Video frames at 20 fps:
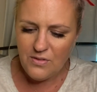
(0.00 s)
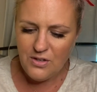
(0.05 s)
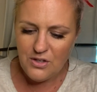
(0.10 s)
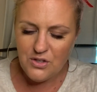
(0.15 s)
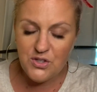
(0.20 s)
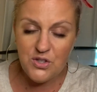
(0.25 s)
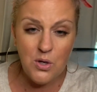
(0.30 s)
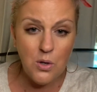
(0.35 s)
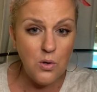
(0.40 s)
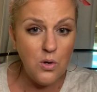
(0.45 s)

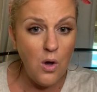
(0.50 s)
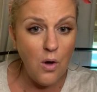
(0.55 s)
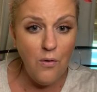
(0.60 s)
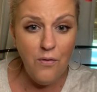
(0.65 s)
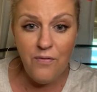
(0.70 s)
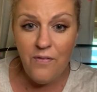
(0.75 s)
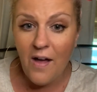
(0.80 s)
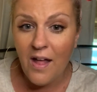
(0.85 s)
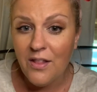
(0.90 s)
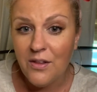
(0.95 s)
So go
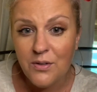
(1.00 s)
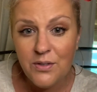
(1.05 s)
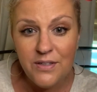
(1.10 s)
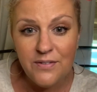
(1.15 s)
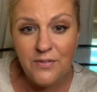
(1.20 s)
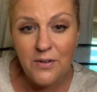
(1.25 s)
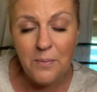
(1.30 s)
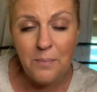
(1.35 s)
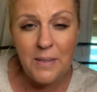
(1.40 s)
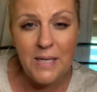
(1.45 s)
follow
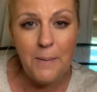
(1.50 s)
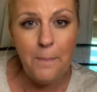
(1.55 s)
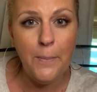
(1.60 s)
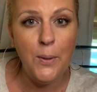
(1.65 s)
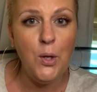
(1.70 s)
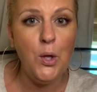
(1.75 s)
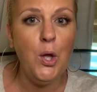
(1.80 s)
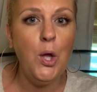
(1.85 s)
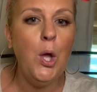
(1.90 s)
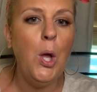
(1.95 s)
different
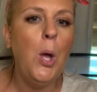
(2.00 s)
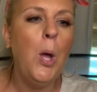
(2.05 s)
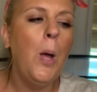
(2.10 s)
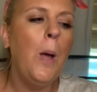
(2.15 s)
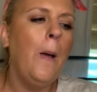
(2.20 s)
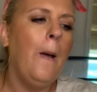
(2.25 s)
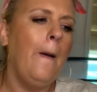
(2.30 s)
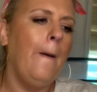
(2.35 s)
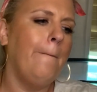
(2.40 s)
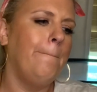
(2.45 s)
people,
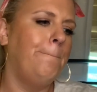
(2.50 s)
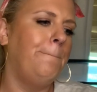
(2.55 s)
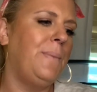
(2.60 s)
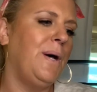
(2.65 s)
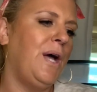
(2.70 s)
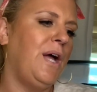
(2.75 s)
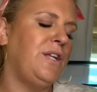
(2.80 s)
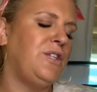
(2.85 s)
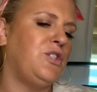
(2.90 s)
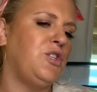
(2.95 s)

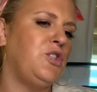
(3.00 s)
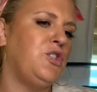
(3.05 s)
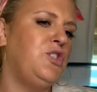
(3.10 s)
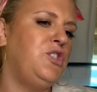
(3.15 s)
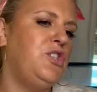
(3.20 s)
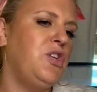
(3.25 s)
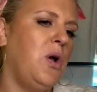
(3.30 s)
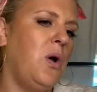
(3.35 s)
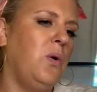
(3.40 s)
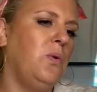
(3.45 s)
but
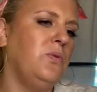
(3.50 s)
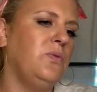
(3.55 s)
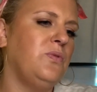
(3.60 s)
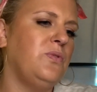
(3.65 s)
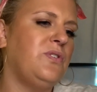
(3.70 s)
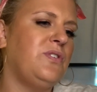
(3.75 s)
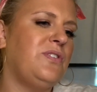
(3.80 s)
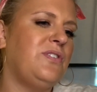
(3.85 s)
don't